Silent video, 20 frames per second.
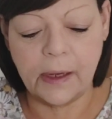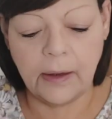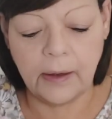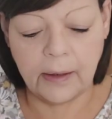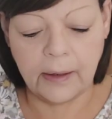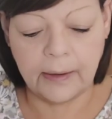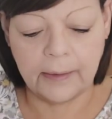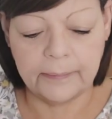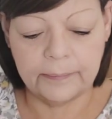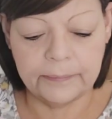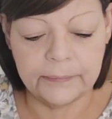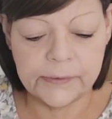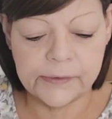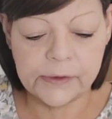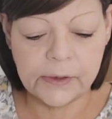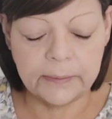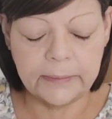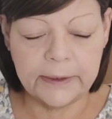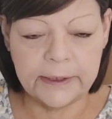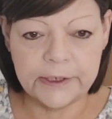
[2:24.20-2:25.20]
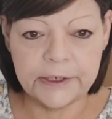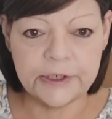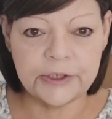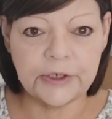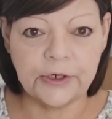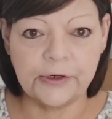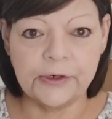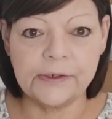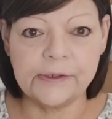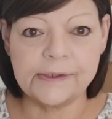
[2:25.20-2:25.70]
um, so many
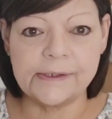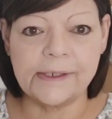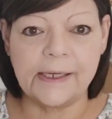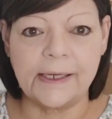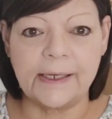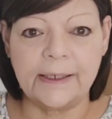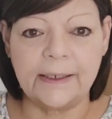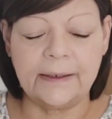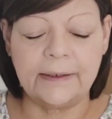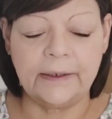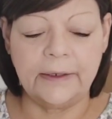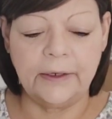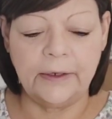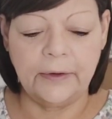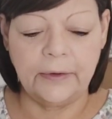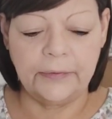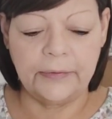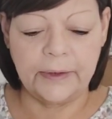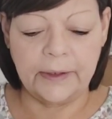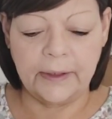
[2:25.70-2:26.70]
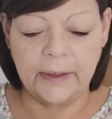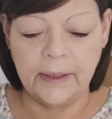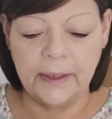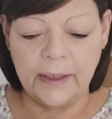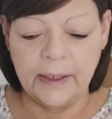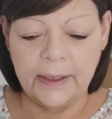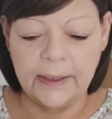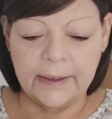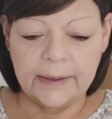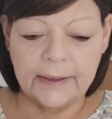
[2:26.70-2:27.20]
shirts, and you know the
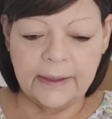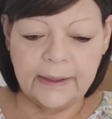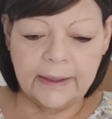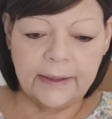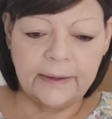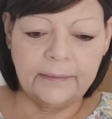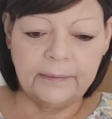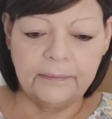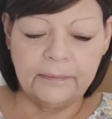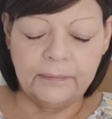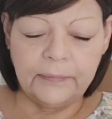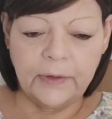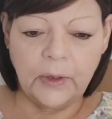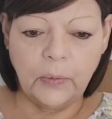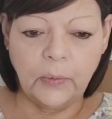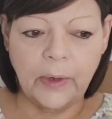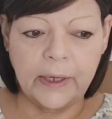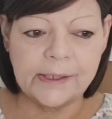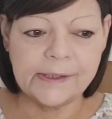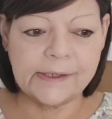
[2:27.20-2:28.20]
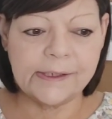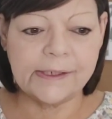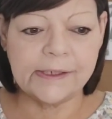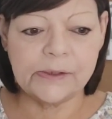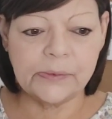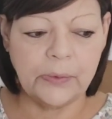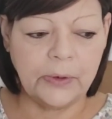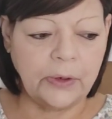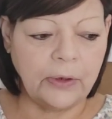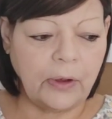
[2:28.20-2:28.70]
the the
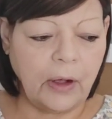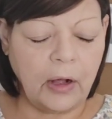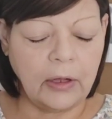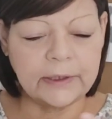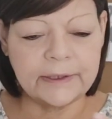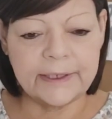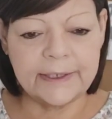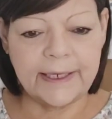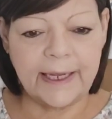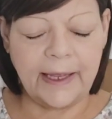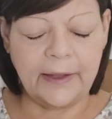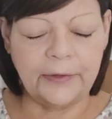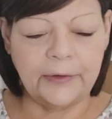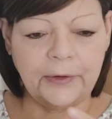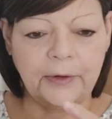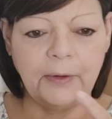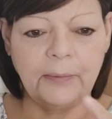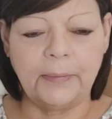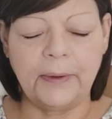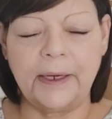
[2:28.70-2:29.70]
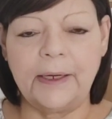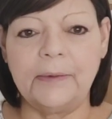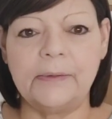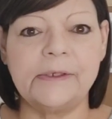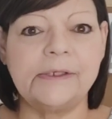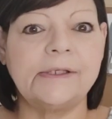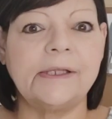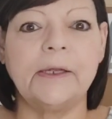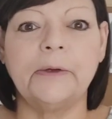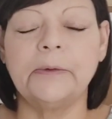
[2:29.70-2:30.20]
onesies were all together, but it
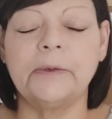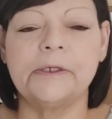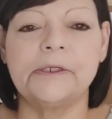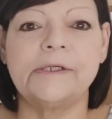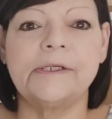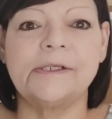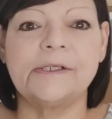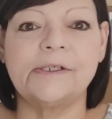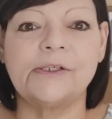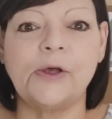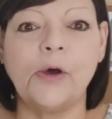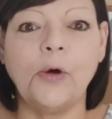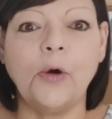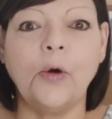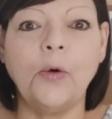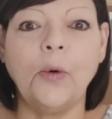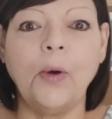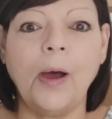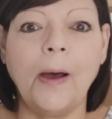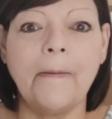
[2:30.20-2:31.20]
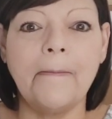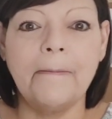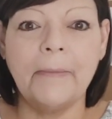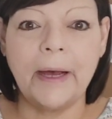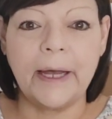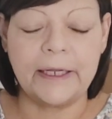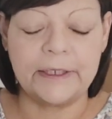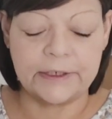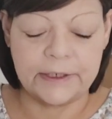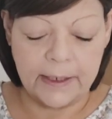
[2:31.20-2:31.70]
was there was just so
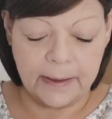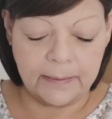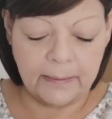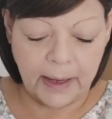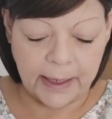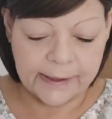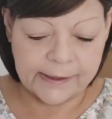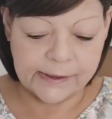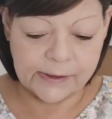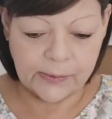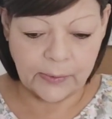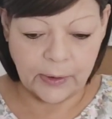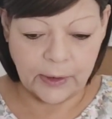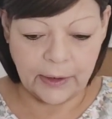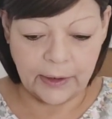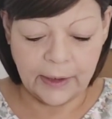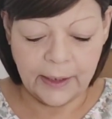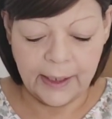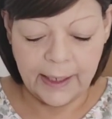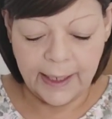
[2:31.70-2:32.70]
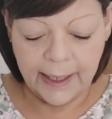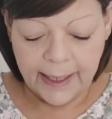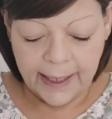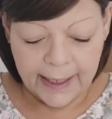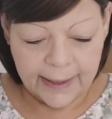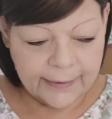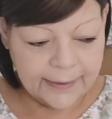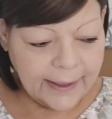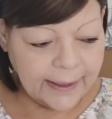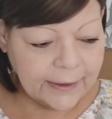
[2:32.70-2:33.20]
much at my store.
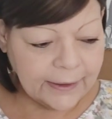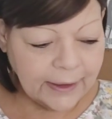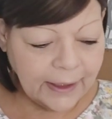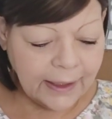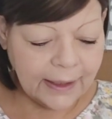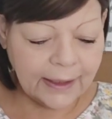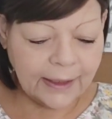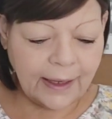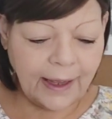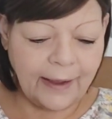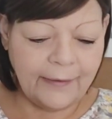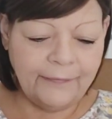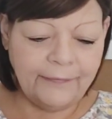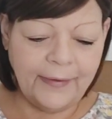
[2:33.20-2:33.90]
And then look, I